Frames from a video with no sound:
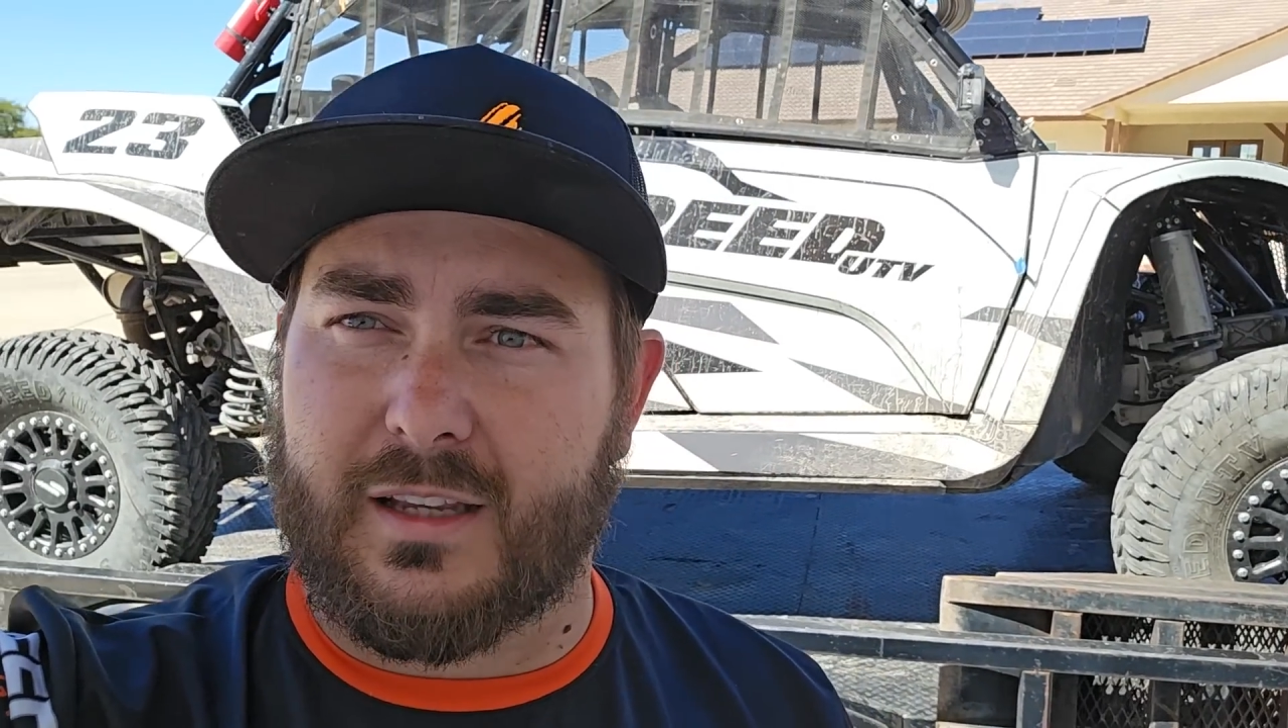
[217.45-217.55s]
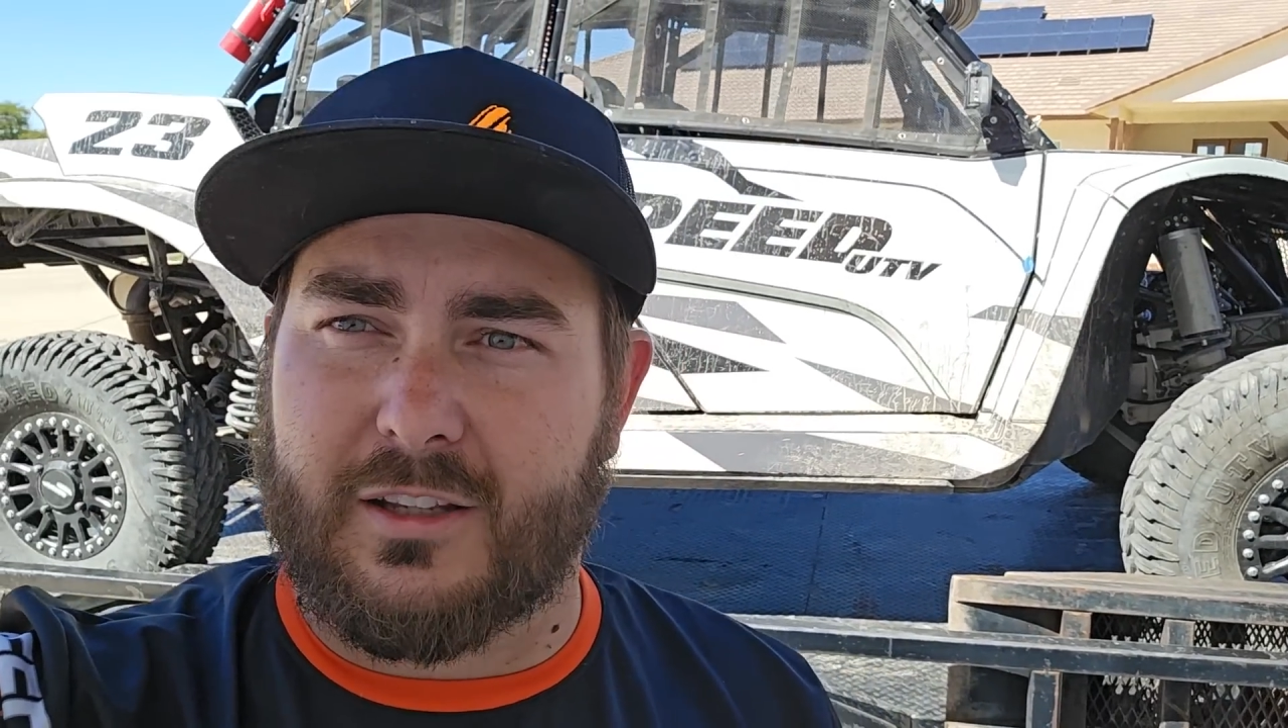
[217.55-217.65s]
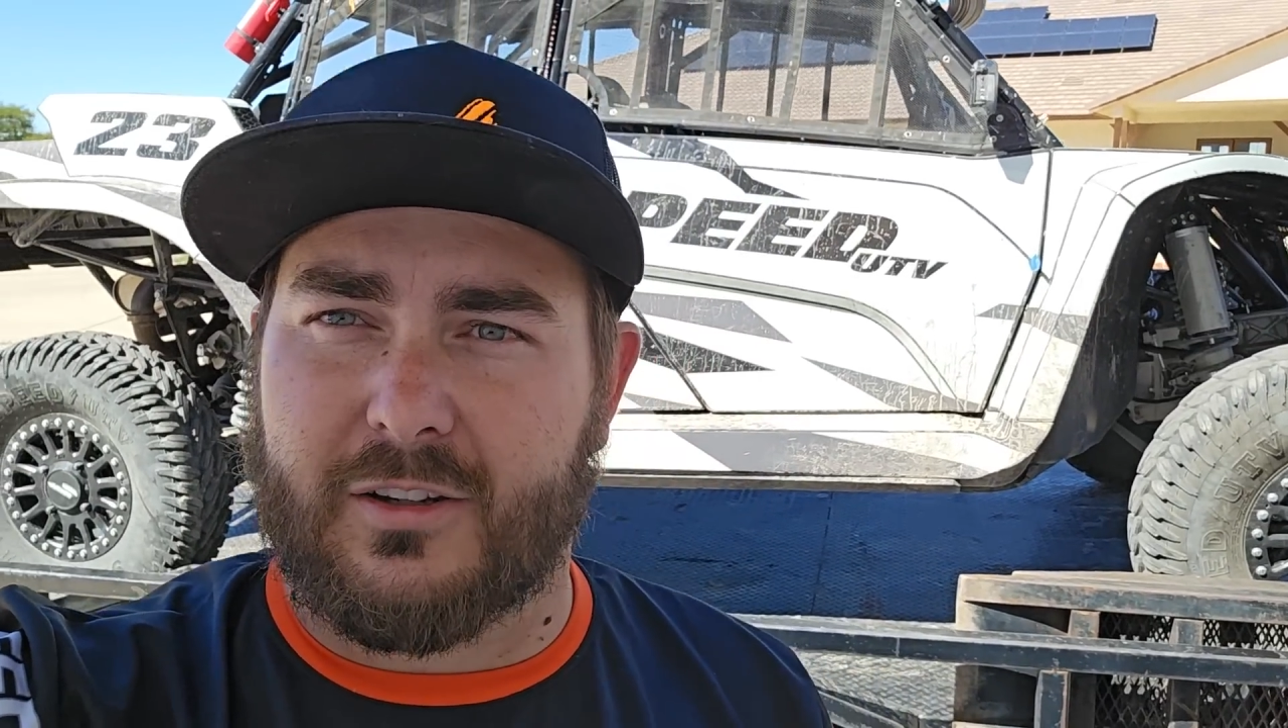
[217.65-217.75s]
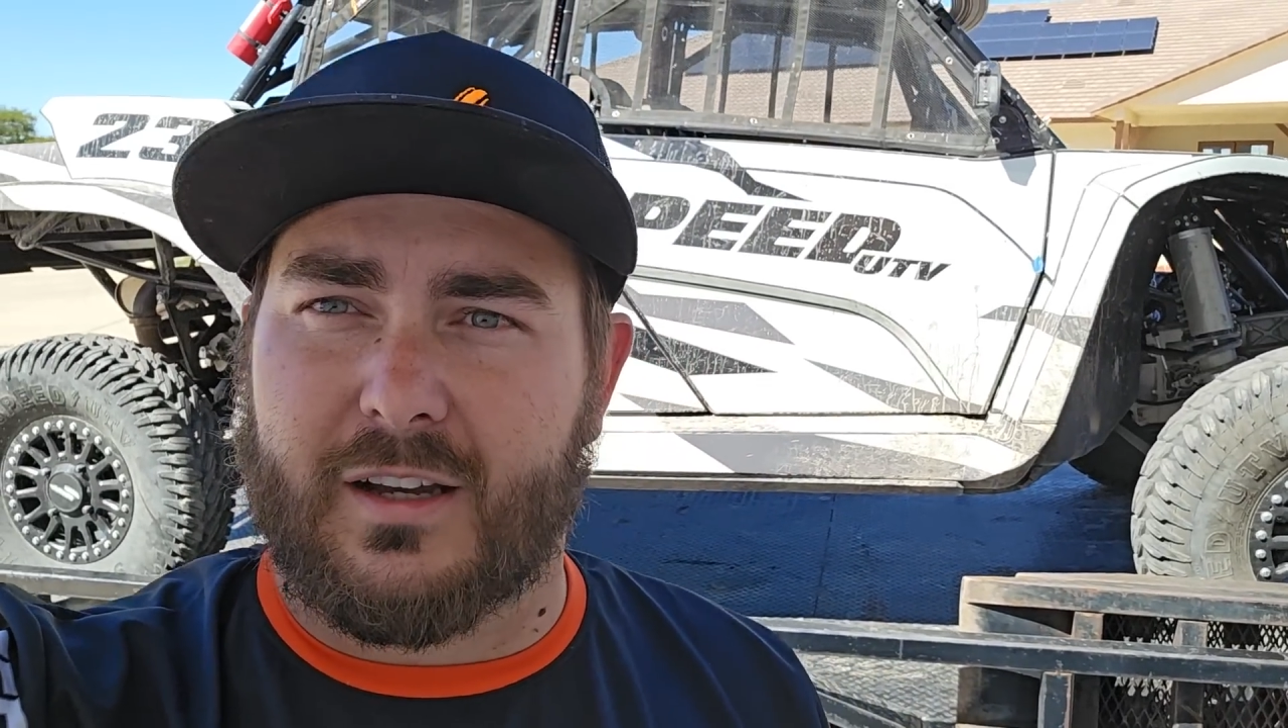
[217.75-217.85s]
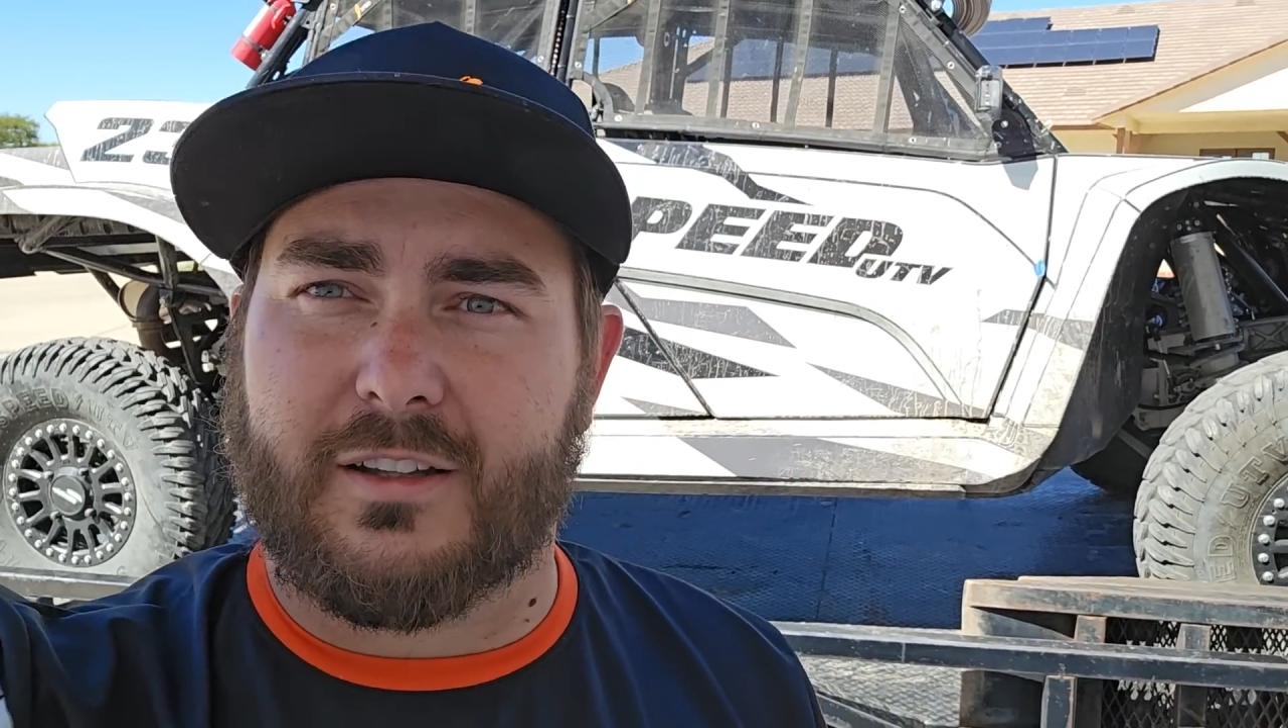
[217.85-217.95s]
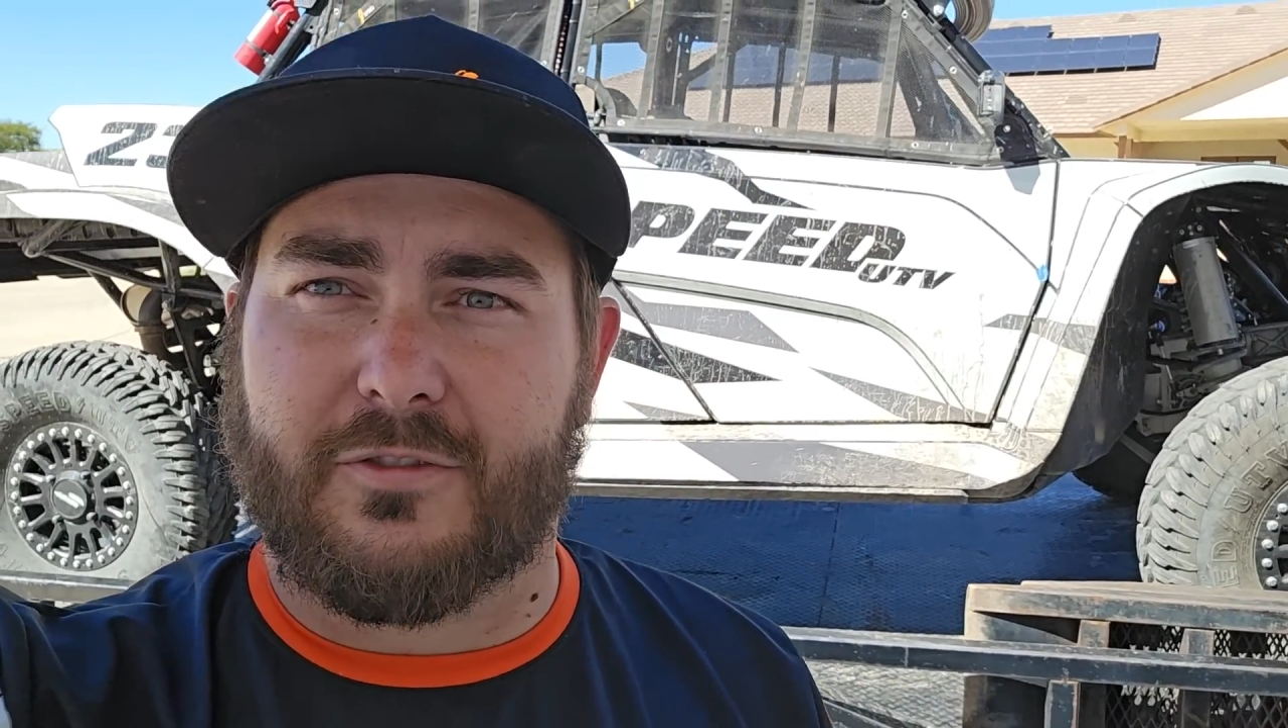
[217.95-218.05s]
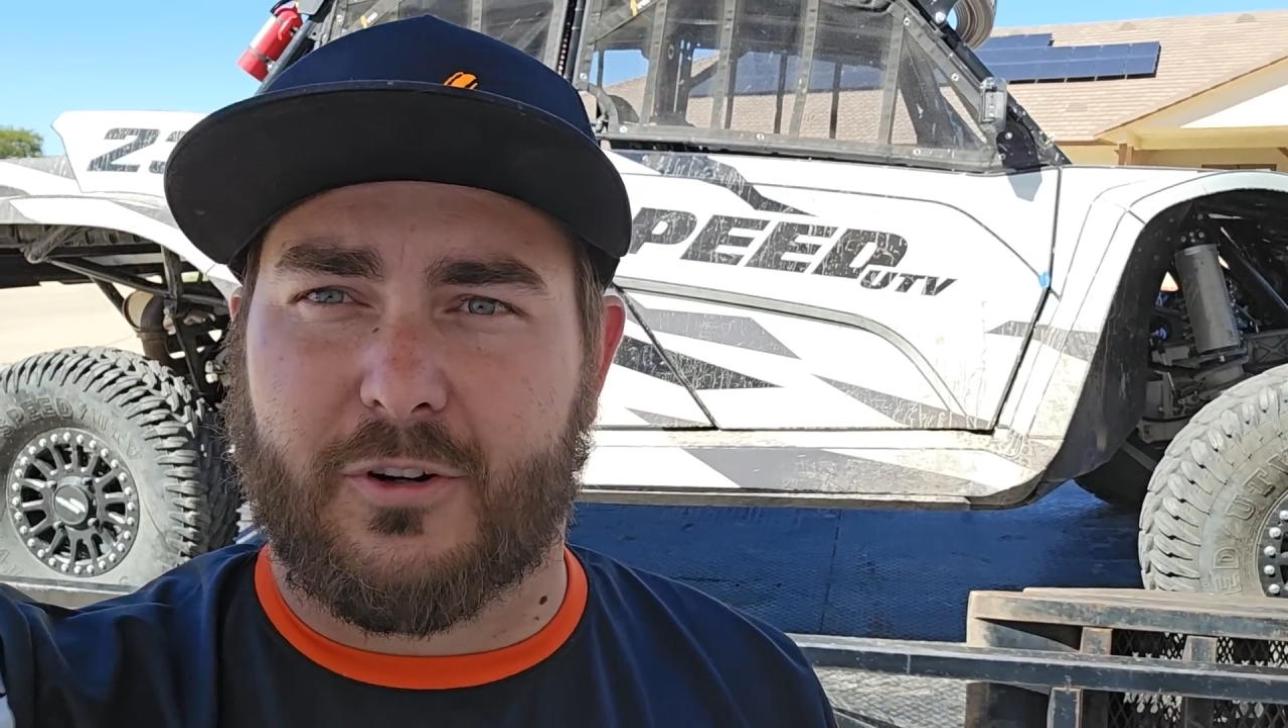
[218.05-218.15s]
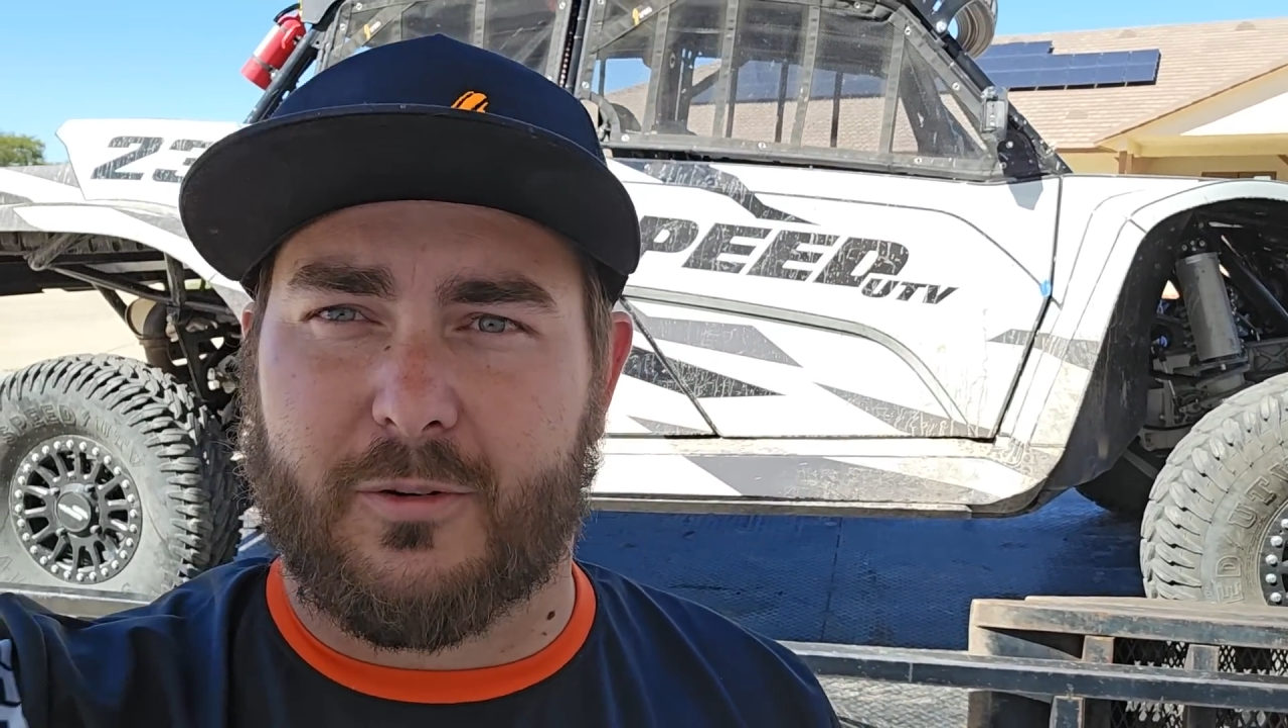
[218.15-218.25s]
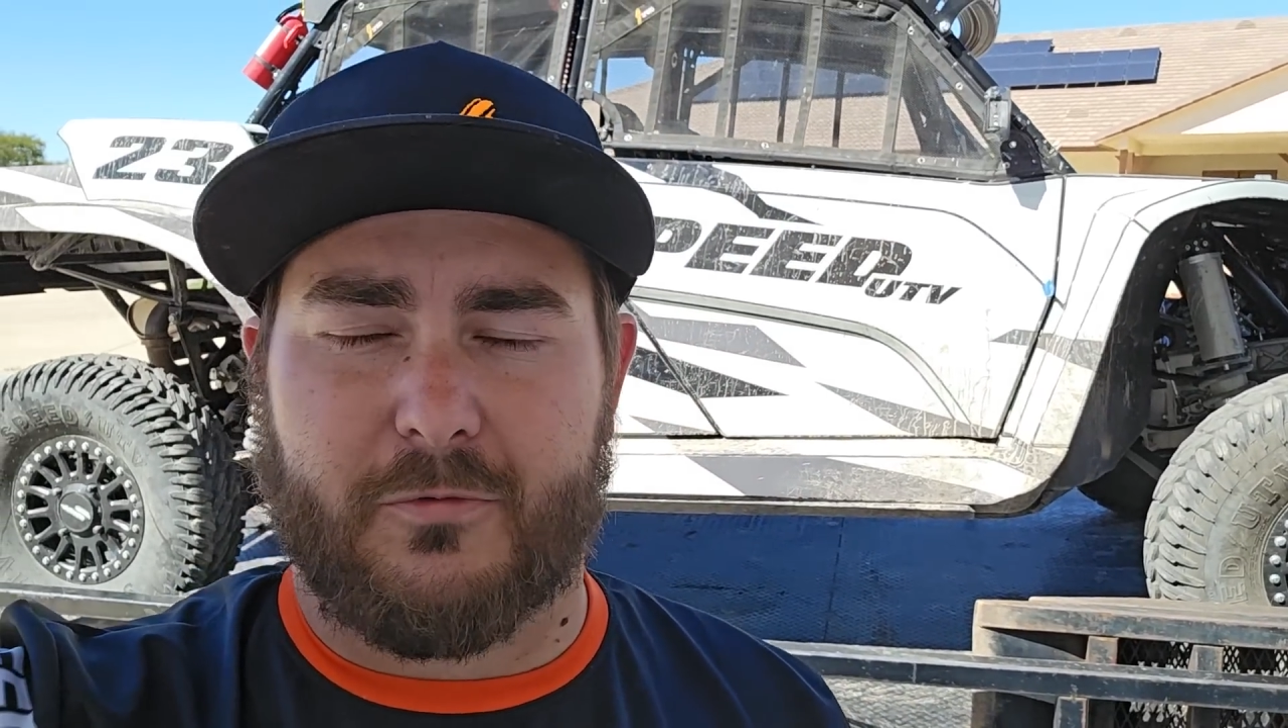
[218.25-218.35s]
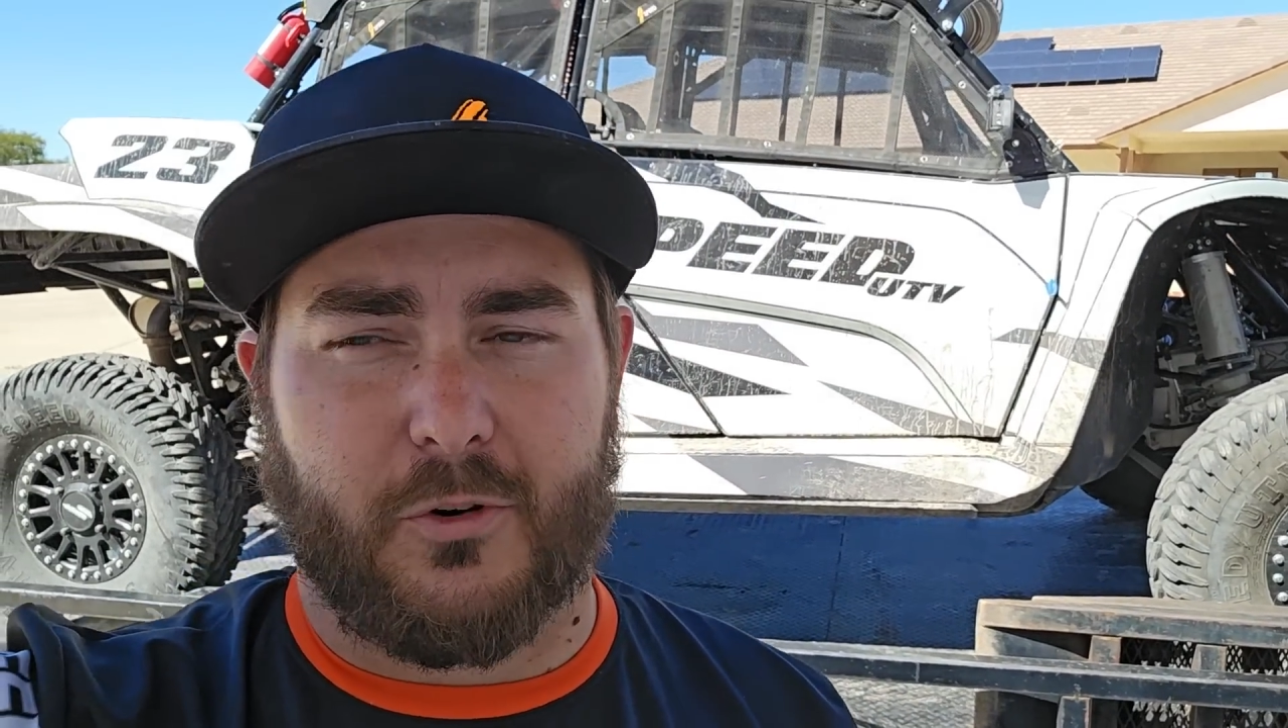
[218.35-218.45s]
Thank you guys
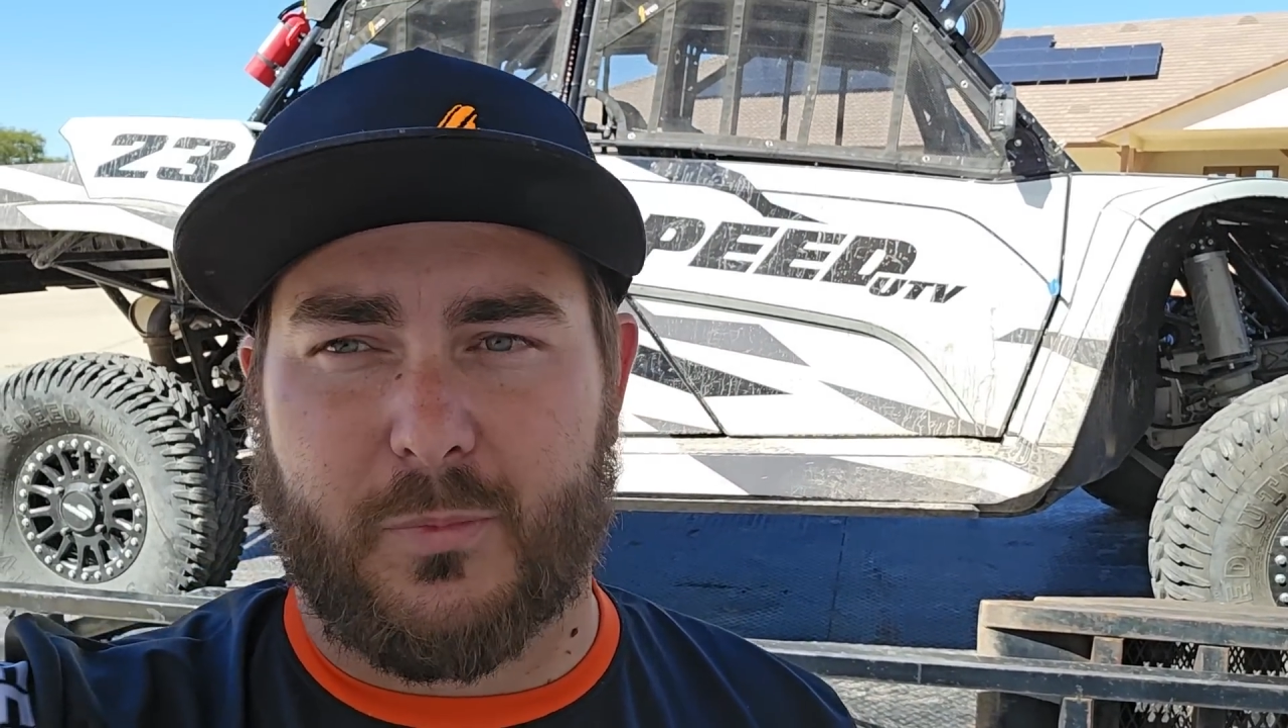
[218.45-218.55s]
for